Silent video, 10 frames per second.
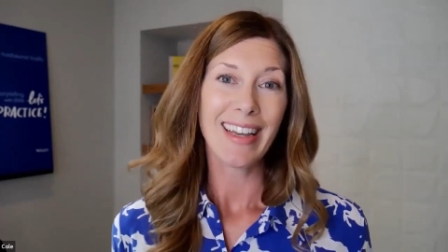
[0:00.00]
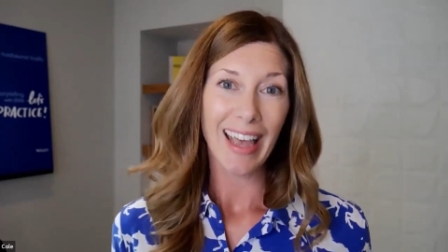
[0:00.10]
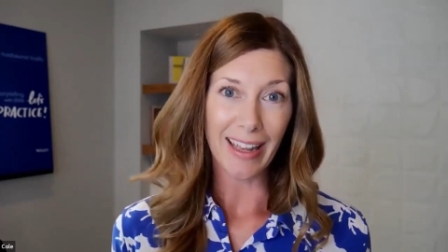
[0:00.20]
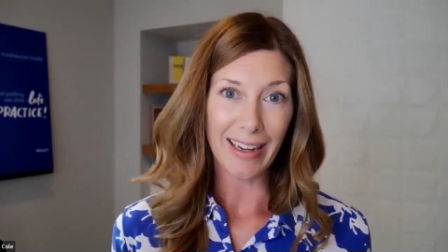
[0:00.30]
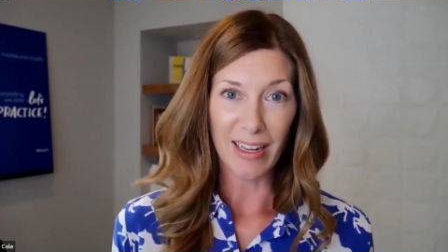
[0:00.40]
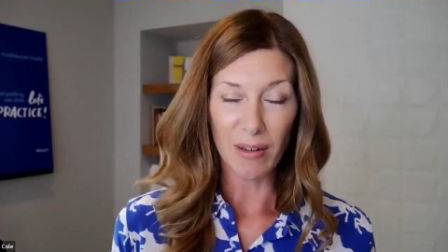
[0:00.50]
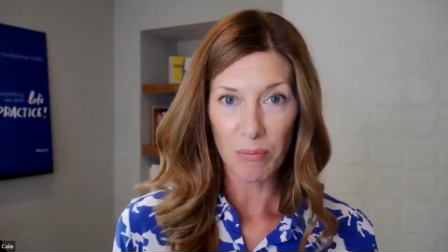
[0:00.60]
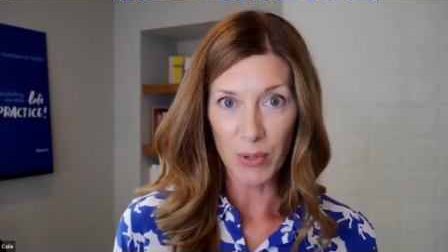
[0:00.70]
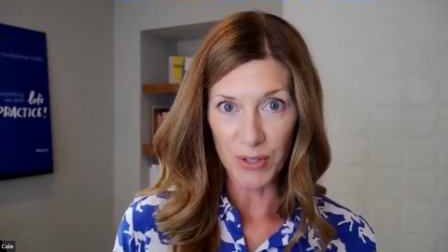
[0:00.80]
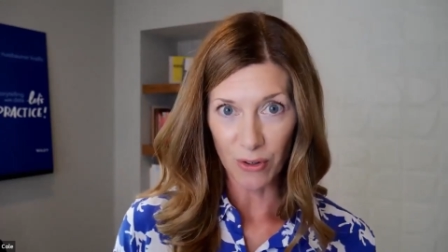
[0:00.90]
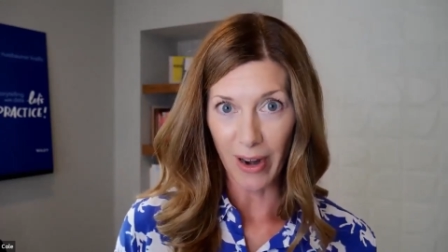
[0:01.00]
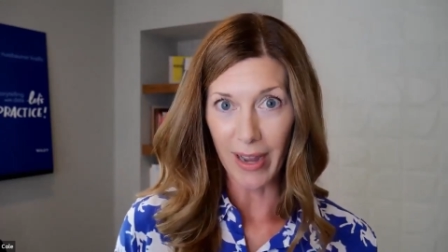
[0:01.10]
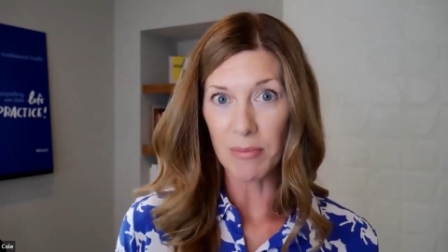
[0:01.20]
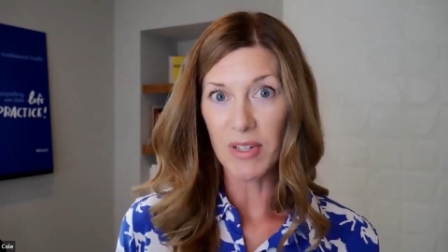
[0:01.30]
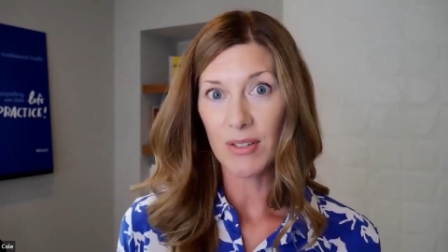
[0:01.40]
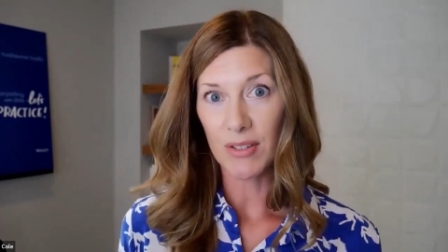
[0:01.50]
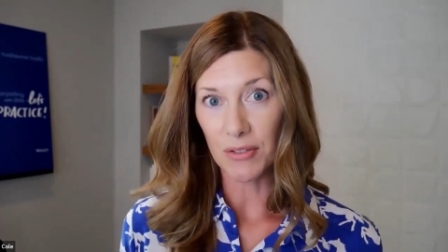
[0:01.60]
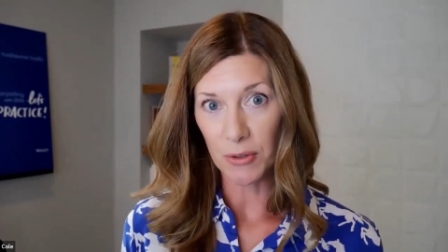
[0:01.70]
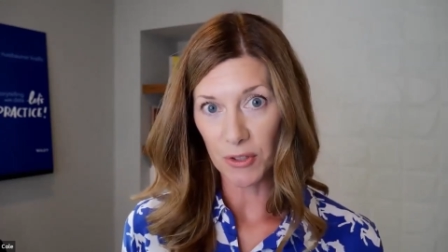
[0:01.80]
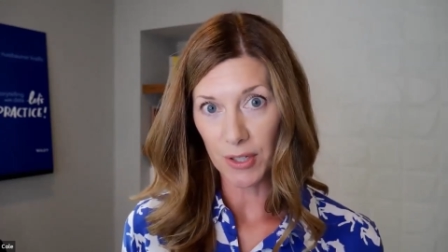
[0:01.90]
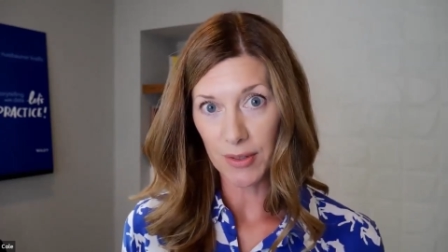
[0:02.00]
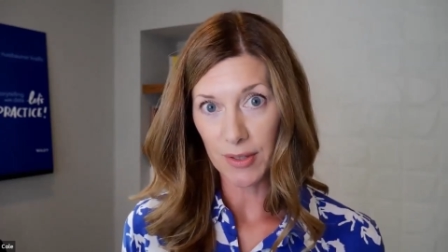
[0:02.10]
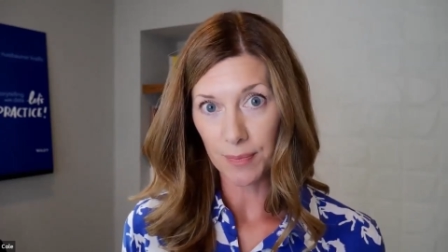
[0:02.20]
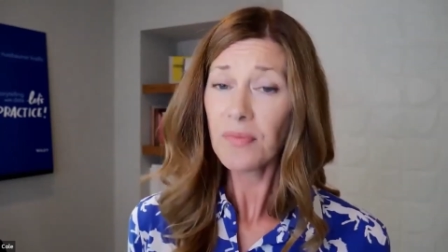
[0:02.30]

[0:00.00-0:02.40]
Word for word: any prescribed solutions.